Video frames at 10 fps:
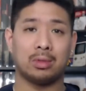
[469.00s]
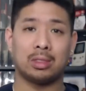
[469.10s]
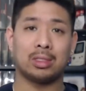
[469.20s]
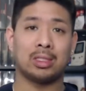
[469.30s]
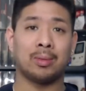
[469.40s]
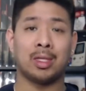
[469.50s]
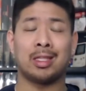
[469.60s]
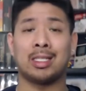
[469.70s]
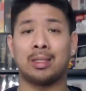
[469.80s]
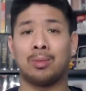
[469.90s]
some of the
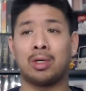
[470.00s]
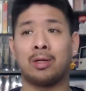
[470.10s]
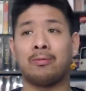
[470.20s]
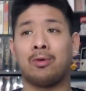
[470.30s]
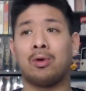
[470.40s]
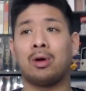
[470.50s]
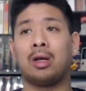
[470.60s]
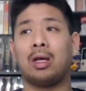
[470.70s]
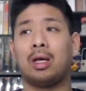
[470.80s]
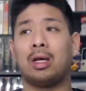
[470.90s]
things I'm looking for.
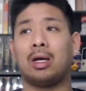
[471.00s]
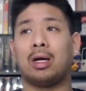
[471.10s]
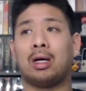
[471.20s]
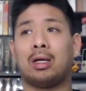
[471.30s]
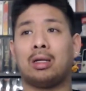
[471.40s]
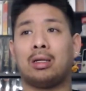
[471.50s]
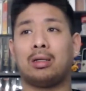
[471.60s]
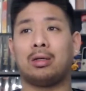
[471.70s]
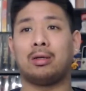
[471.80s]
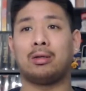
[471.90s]

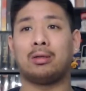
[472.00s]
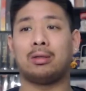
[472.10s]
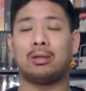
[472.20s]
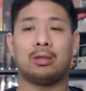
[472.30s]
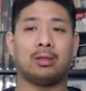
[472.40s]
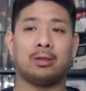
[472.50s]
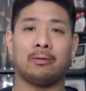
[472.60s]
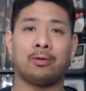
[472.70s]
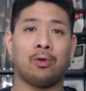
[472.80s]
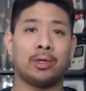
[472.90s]
Of
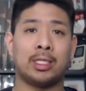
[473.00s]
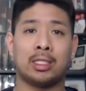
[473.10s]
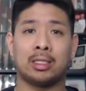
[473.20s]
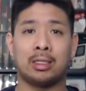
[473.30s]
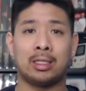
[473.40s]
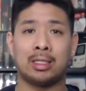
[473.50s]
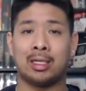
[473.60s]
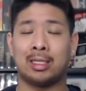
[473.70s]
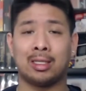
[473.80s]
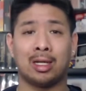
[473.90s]
course, he's
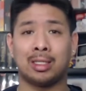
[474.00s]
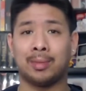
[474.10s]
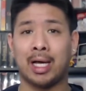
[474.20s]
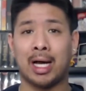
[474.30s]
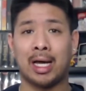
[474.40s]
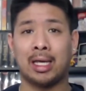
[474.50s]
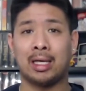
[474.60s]
an awesome guy.